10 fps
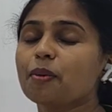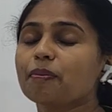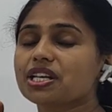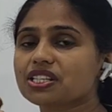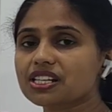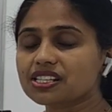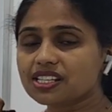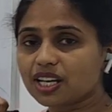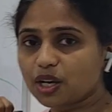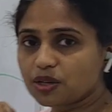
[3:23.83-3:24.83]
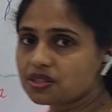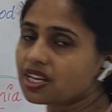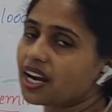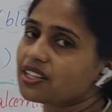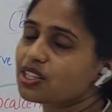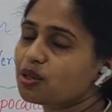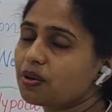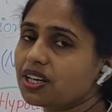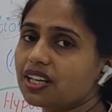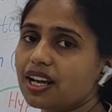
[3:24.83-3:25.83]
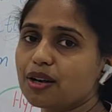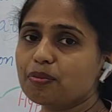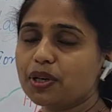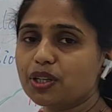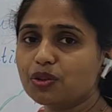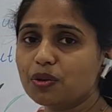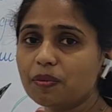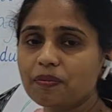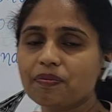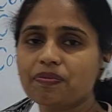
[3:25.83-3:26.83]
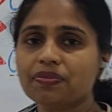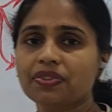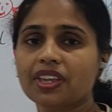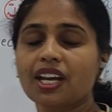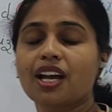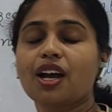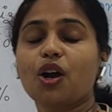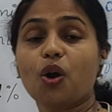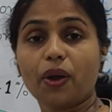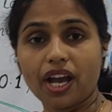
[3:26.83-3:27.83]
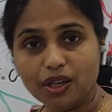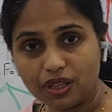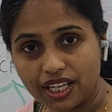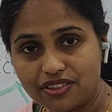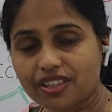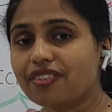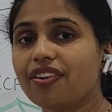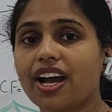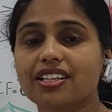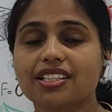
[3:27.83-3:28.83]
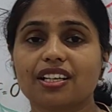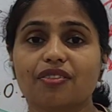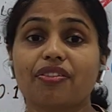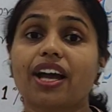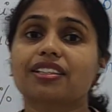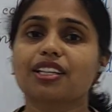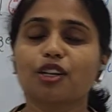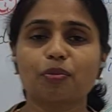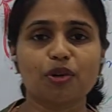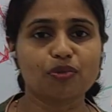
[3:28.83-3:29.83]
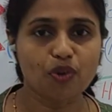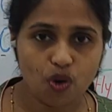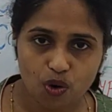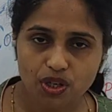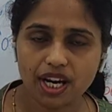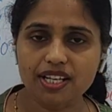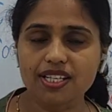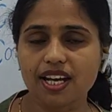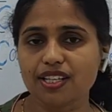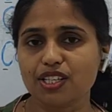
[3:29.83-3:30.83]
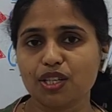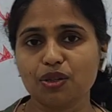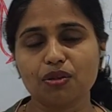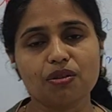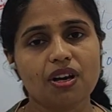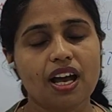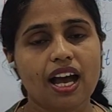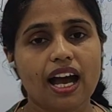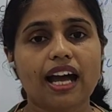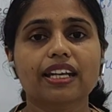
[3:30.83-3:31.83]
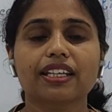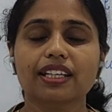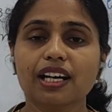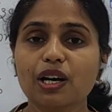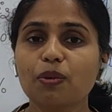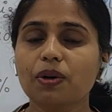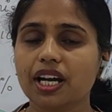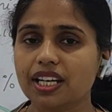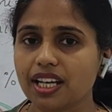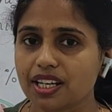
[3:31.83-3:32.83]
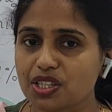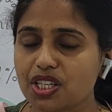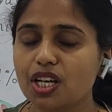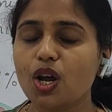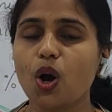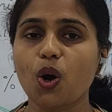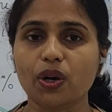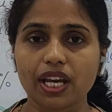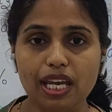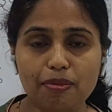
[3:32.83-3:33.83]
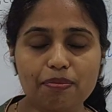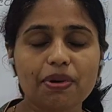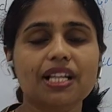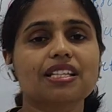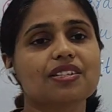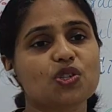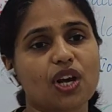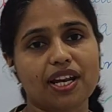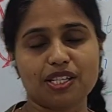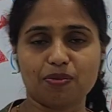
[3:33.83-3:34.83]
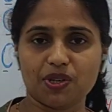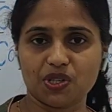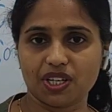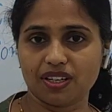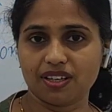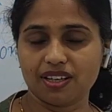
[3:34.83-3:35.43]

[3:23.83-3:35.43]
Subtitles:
Muscles in the contraction help coagulatory factor number 4 attack and nerve conduction or impulse transmission.